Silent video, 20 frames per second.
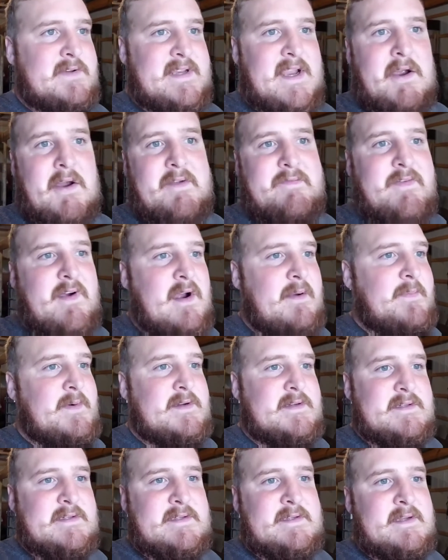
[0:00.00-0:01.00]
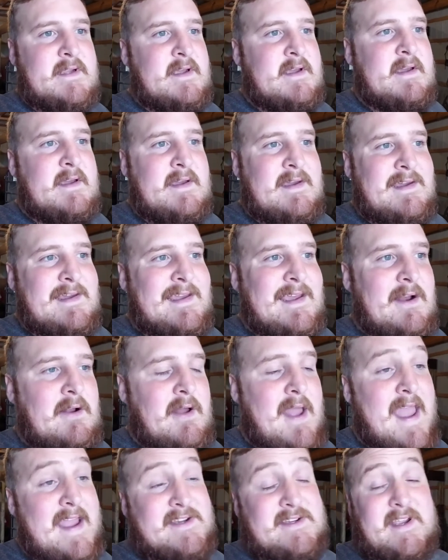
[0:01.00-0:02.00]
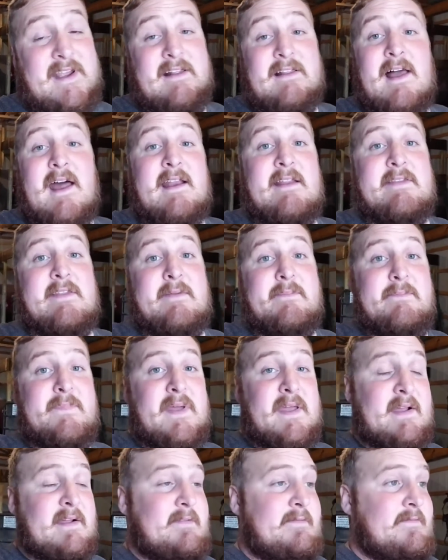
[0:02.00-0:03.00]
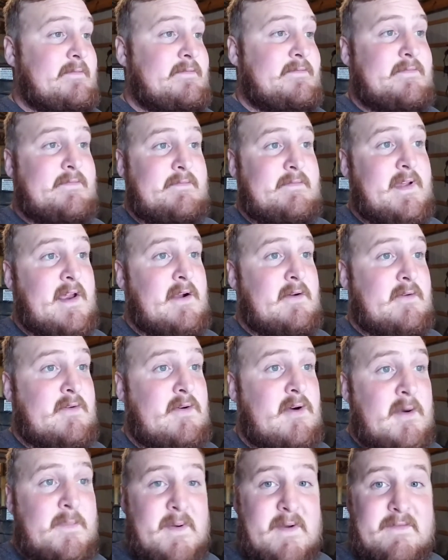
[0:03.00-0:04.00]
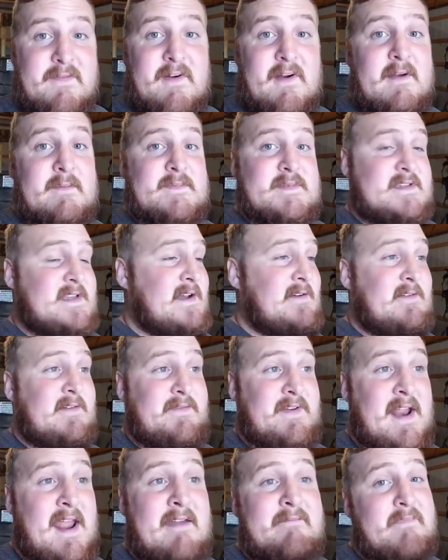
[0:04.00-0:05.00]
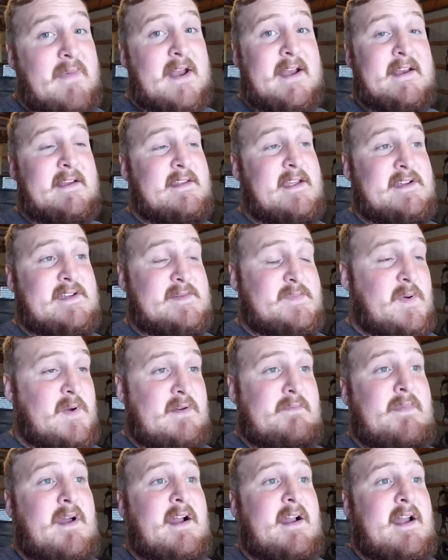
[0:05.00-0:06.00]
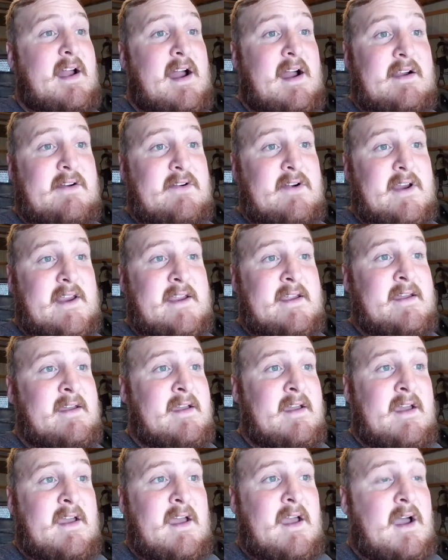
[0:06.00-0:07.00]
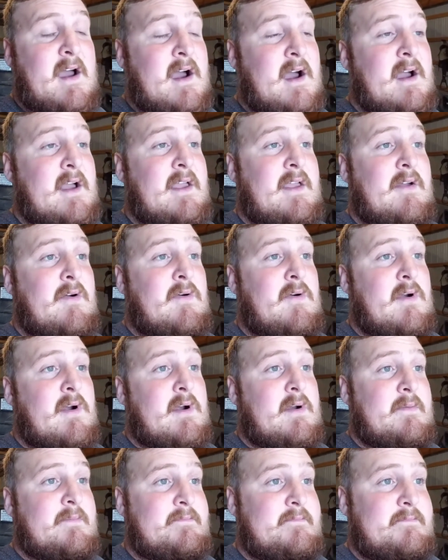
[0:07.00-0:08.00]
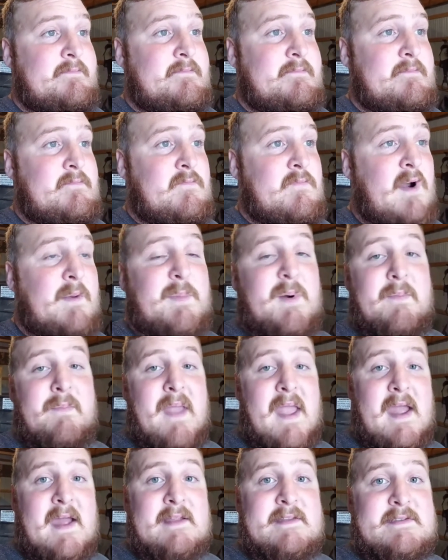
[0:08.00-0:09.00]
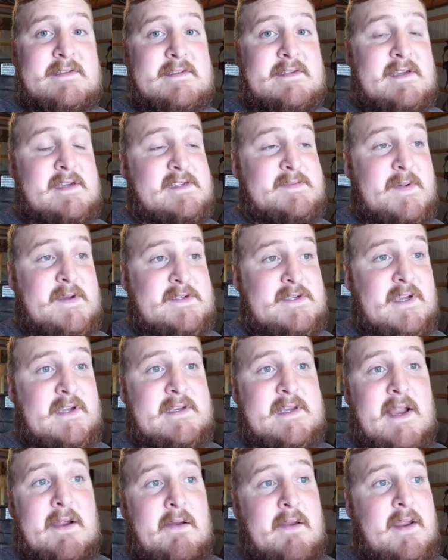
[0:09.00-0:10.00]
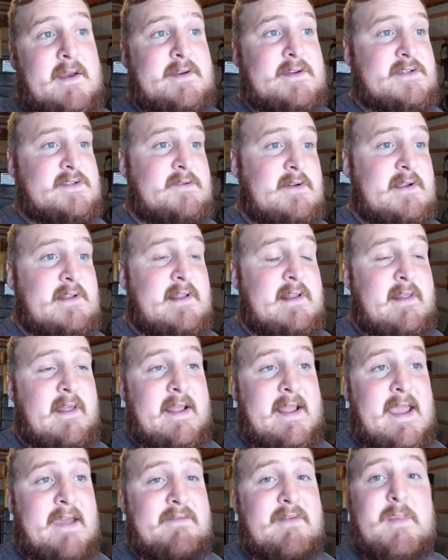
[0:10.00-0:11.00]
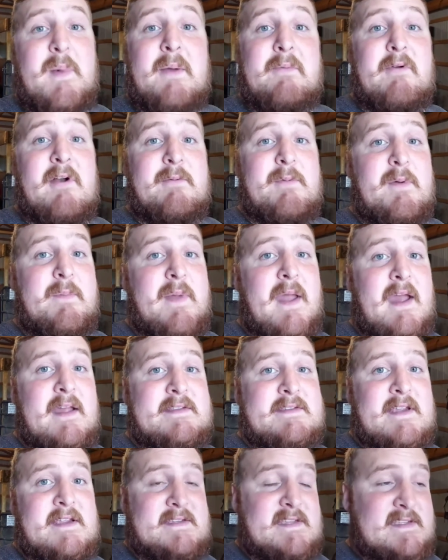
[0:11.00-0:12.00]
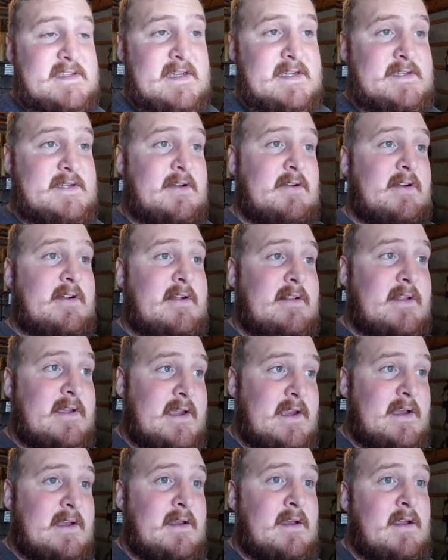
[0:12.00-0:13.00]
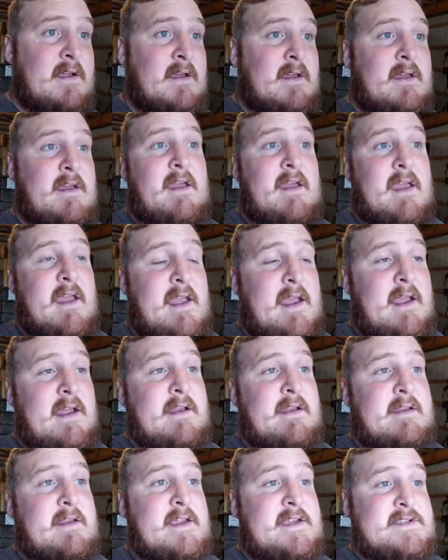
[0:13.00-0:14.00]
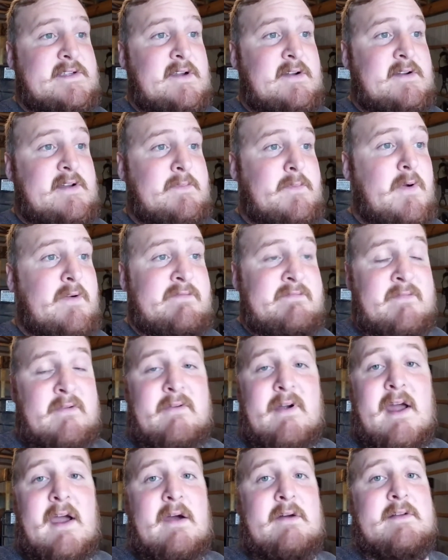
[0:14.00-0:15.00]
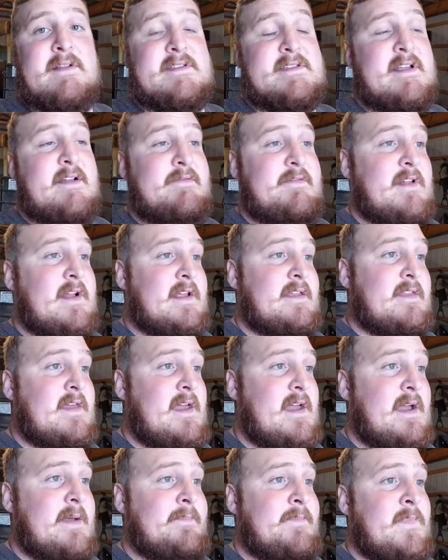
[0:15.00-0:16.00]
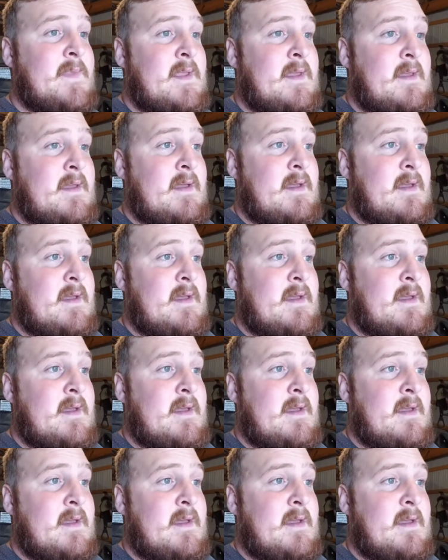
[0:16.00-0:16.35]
dairy farmers. Actually, a lot of the big, corporate farms, they don't even have bedding. They just put them on concrete or rubber mats. Especially in dairy industry, they like having them on rubber mats because it's easier to clean and easier to move them around and stuff like that.